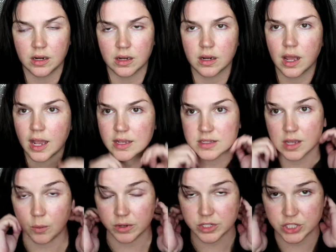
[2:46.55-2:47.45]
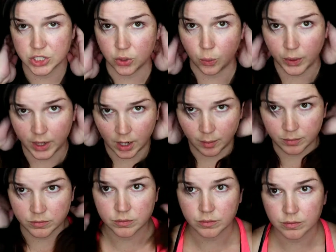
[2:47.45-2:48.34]
that I needed as I would
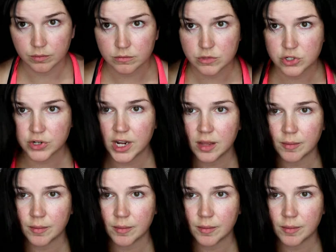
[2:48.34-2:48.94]
do when I'm